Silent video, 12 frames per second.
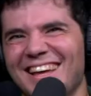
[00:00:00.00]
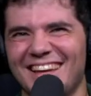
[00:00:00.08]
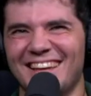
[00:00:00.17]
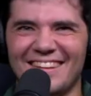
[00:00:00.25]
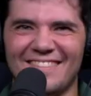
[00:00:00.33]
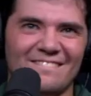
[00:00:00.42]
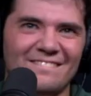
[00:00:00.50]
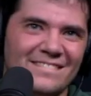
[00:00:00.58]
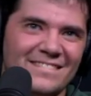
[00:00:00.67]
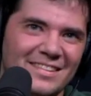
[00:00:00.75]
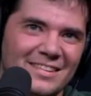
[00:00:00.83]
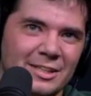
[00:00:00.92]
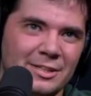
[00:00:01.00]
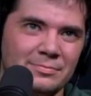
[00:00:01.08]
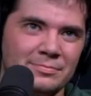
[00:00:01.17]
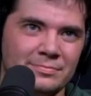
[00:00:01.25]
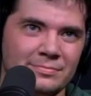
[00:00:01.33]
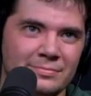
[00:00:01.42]

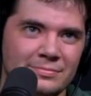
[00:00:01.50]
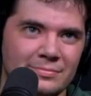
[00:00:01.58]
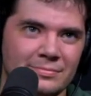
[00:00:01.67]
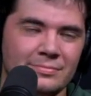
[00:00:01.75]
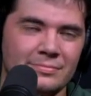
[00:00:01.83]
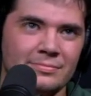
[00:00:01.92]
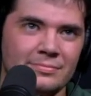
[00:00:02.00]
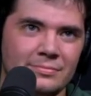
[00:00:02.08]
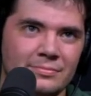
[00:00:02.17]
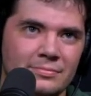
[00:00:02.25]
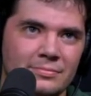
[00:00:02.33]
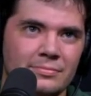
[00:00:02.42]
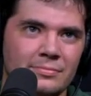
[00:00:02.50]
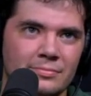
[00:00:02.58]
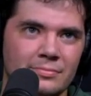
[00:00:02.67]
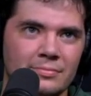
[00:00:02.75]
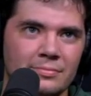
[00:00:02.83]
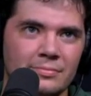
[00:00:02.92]

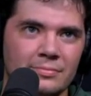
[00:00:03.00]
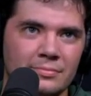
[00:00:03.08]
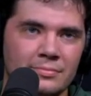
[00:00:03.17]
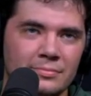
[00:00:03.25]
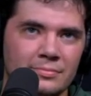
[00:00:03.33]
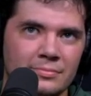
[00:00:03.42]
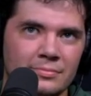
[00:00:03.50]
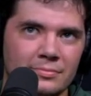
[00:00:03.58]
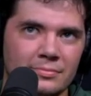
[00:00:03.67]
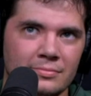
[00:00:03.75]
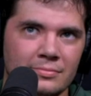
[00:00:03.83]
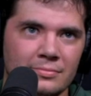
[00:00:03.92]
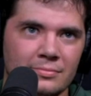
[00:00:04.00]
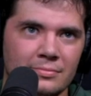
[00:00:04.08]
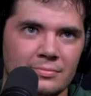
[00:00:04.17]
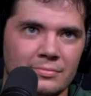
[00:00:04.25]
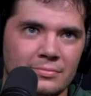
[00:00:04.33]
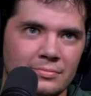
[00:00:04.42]

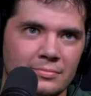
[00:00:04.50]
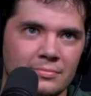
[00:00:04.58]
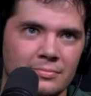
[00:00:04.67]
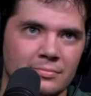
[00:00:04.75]
[no speech]